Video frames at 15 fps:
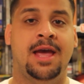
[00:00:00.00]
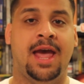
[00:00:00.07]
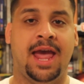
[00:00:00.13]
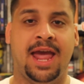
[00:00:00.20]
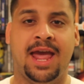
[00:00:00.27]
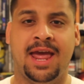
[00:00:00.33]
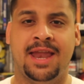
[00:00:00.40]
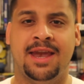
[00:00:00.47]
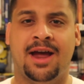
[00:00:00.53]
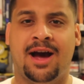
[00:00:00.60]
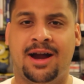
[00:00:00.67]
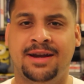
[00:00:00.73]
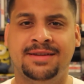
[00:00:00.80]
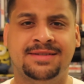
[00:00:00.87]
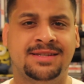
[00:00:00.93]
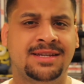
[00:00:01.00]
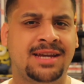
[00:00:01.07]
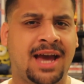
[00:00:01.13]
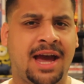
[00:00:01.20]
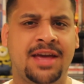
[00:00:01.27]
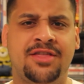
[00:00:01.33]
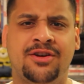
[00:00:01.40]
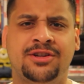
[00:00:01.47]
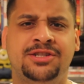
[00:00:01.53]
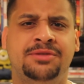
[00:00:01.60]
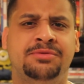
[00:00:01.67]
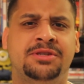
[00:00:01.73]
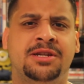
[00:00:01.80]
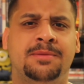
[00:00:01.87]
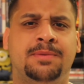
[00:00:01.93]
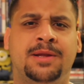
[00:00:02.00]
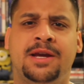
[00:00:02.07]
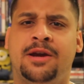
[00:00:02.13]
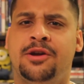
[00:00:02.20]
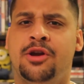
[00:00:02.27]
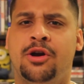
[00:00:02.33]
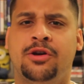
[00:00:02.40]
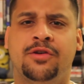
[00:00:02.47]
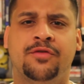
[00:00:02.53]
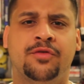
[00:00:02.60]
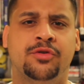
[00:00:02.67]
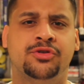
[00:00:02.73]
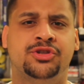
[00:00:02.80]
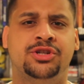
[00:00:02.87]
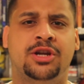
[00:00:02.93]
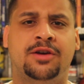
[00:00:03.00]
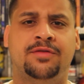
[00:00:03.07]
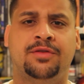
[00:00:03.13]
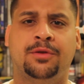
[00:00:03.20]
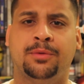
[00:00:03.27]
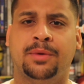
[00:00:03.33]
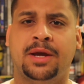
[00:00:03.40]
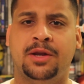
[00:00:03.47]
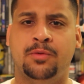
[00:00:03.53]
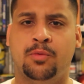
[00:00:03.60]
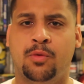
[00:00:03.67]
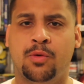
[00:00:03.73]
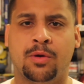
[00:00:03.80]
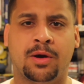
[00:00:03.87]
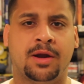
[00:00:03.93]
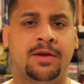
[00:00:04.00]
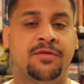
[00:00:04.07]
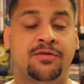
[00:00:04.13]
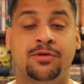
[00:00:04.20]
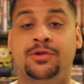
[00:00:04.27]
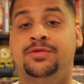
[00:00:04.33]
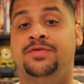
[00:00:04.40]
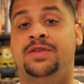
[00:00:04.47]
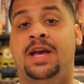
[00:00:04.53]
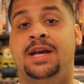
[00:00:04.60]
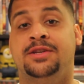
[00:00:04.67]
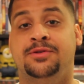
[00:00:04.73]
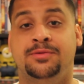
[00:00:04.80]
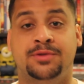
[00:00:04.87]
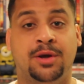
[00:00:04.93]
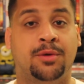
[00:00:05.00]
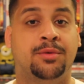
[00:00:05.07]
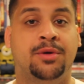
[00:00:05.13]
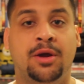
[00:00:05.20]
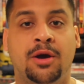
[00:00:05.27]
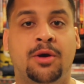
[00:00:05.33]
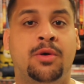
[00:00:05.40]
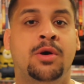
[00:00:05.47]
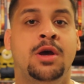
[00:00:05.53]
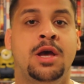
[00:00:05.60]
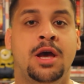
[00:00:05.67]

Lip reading: and honestly, I thought she was going to play a younger version of Lorraine Warren. For those of you guys who don't know,